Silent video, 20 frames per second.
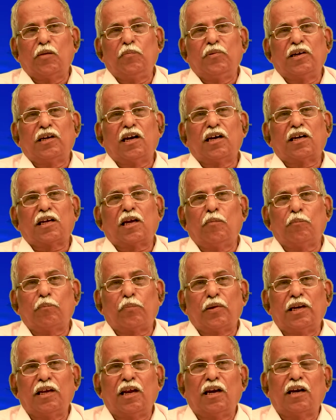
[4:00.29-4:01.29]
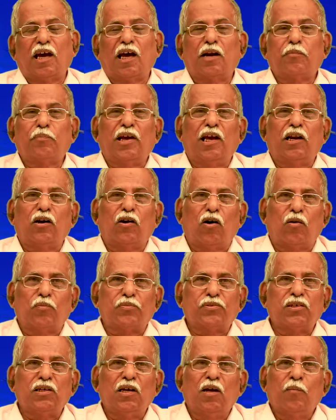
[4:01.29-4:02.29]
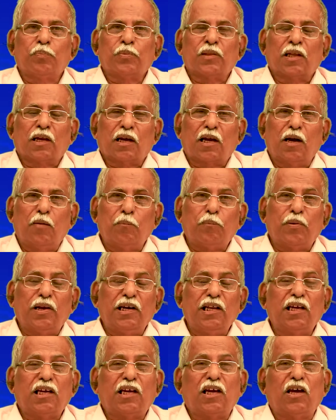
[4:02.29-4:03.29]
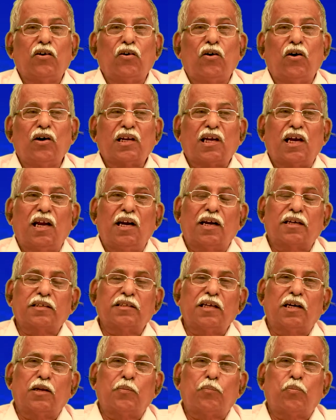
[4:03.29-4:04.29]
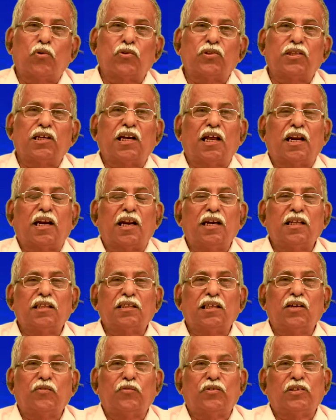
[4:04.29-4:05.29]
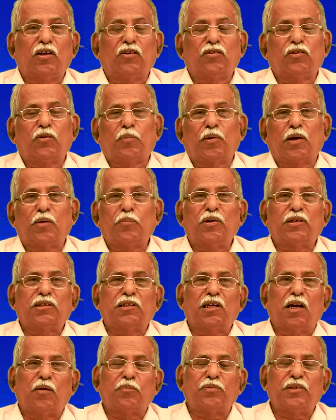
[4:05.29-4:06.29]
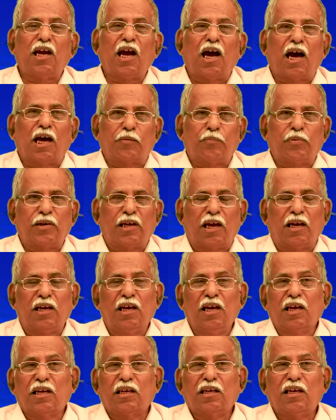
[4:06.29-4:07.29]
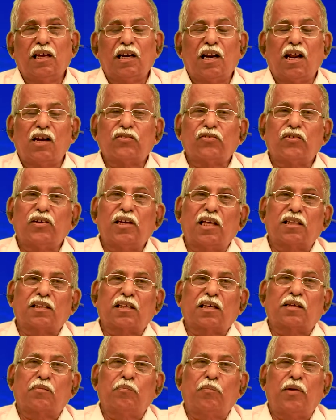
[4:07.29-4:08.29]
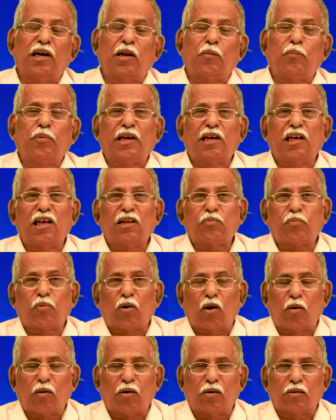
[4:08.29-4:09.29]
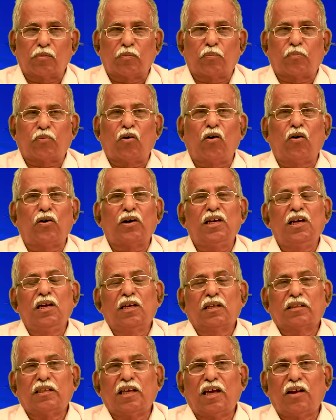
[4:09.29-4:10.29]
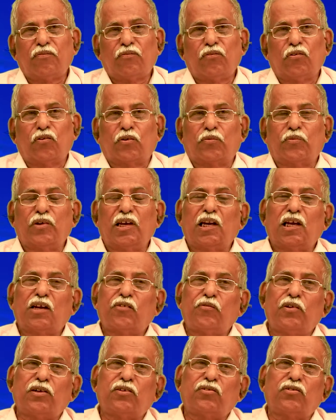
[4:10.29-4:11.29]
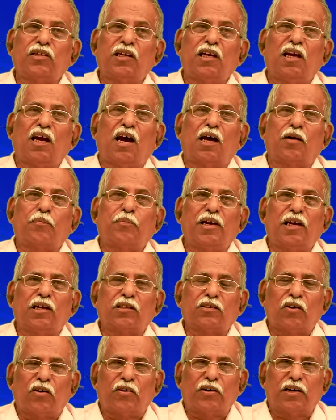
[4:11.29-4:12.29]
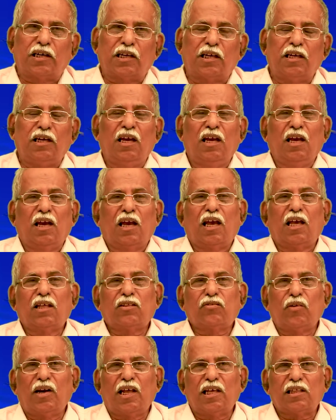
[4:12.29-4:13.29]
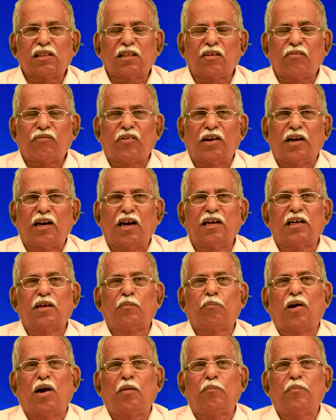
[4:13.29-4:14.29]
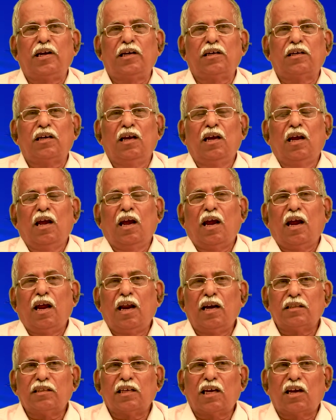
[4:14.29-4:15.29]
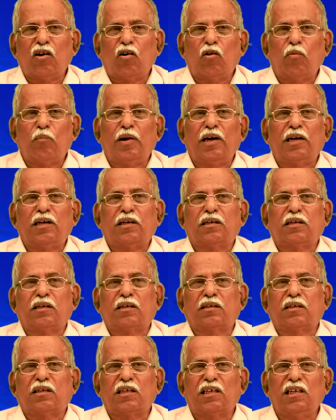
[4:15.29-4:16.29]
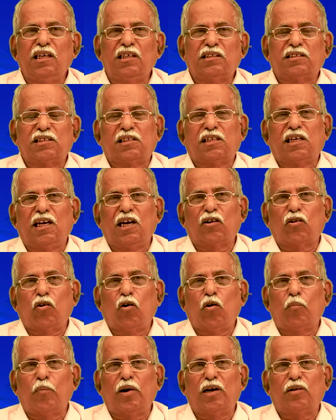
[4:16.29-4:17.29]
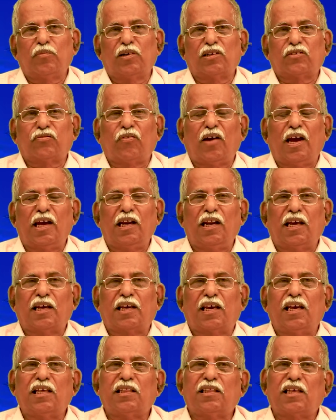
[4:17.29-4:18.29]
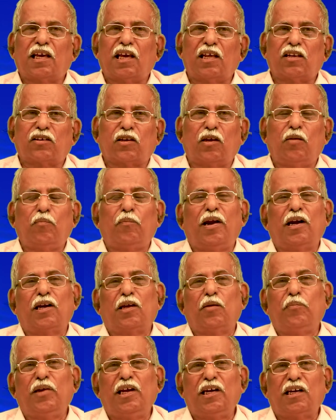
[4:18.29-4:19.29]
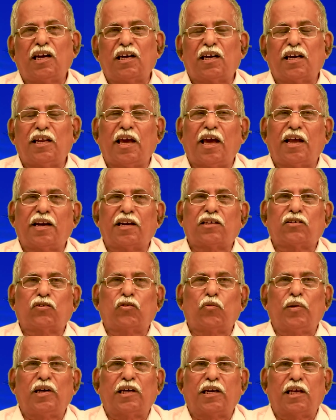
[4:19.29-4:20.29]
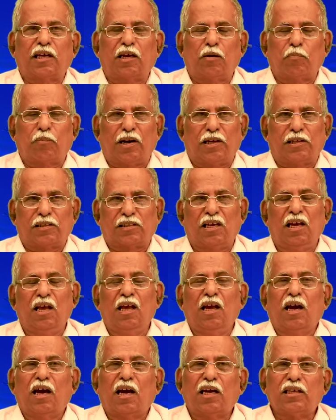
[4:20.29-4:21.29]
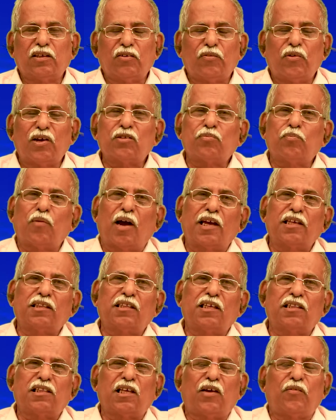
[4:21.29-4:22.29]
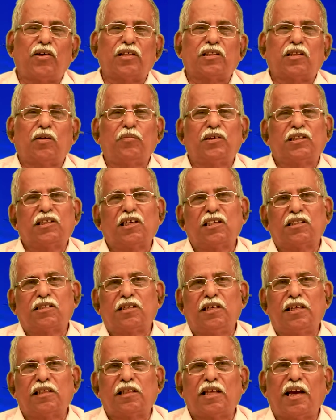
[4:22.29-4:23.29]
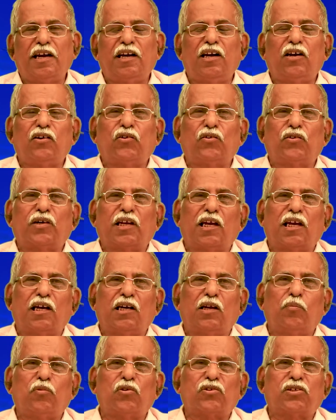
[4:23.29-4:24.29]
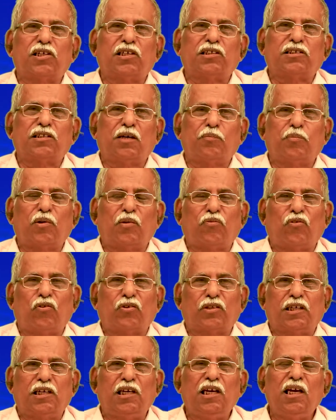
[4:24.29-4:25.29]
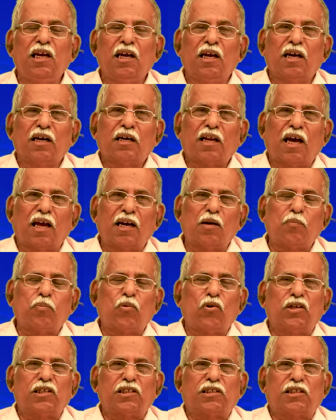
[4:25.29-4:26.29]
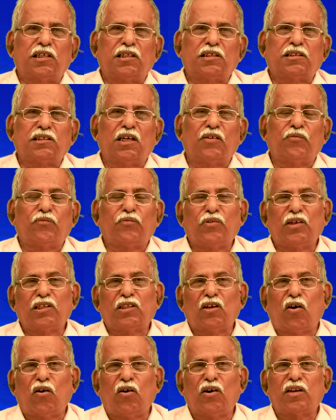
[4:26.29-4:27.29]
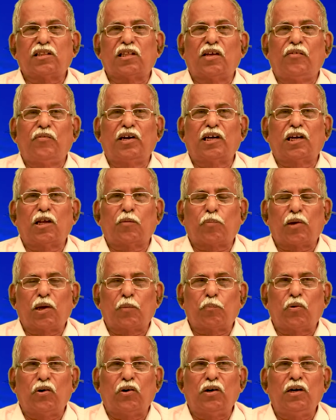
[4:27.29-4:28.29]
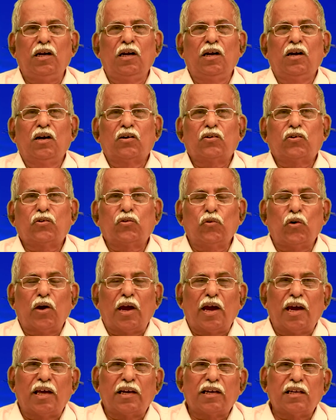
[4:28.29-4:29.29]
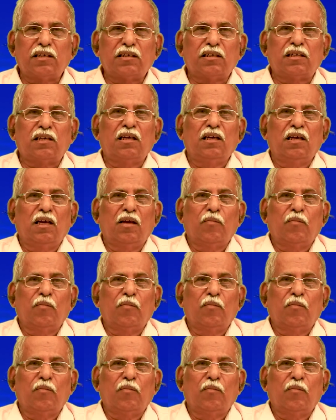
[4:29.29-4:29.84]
limited company and RBI norms, company cannot collect the deposit or anything without the permission of the RBI. Here also he has made a biggest fraud. Therefore, we request to the RBI authority as well as the finance department and the government. Each state government must file a case against him and immediately arrest to be taken place. Otherwise, Maiti Seva Samiti has decided to take a demonstration before the Thane police station with all 70 people to arrest